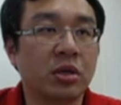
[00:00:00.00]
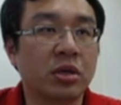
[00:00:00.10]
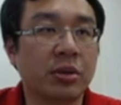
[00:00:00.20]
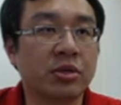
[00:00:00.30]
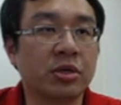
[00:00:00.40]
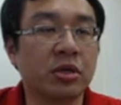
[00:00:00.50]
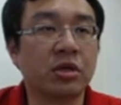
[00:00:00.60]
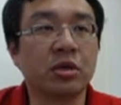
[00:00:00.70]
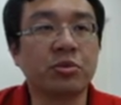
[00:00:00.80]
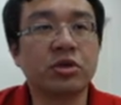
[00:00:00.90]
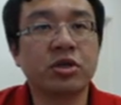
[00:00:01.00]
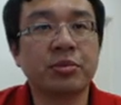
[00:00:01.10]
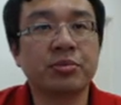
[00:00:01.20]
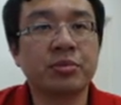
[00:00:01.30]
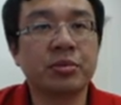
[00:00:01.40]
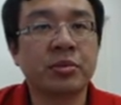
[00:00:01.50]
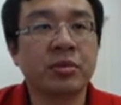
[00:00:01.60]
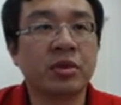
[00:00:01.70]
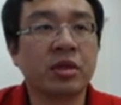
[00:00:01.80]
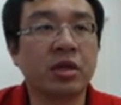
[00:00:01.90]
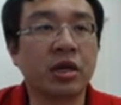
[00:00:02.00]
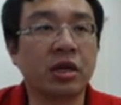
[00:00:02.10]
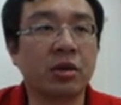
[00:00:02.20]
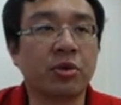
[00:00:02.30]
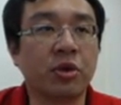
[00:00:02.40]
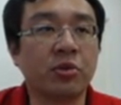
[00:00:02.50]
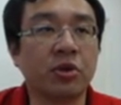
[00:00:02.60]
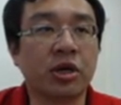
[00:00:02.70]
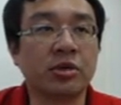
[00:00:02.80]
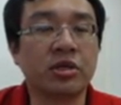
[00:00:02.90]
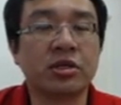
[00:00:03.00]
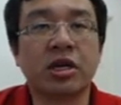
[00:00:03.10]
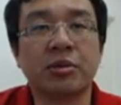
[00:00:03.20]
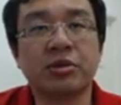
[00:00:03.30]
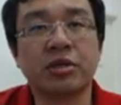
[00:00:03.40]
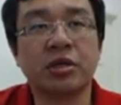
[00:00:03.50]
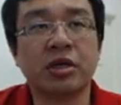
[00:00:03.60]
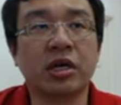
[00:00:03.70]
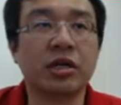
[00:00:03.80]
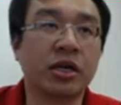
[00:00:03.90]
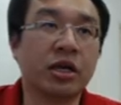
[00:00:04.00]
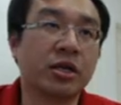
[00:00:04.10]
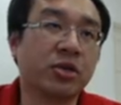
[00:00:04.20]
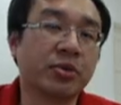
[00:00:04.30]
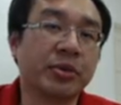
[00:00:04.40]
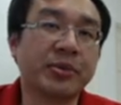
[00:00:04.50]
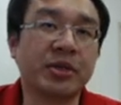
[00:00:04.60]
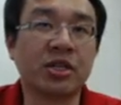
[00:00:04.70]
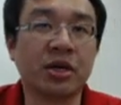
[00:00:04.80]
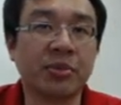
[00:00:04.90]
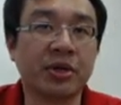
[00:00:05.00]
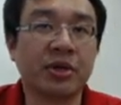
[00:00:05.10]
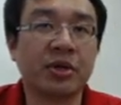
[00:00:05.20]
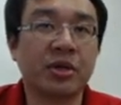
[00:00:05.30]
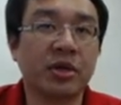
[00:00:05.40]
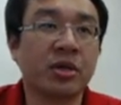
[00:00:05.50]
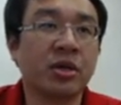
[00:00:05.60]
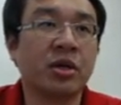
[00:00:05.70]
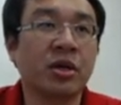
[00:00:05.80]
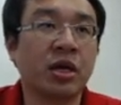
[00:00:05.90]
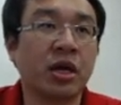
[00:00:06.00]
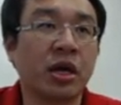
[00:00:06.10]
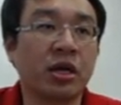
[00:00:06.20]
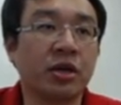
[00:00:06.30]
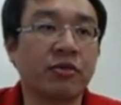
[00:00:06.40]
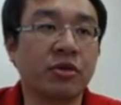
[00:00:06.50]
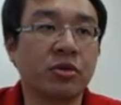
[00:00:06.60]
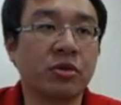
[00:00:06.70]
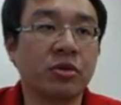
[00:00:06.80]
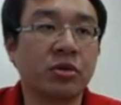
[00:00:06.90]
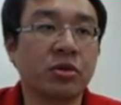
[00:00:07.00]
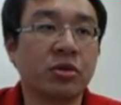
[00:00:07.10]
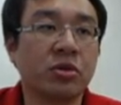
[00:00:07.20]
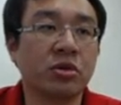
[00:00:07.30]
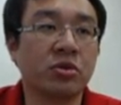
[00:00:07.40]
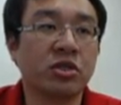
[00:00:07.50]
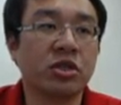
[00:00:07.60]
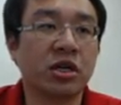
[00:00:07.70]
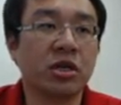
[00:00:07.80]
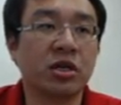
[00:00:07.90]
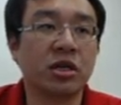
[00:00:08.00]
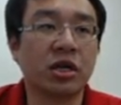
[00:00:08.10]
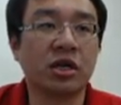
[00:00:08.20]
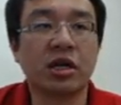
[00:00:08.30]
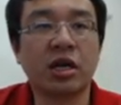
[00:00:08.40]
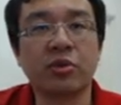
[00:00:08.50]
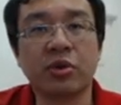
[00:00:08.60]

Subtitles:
capture the bishop, then the pawn will just capture, and again it will be checkmate. And if the rook to check, then the knight will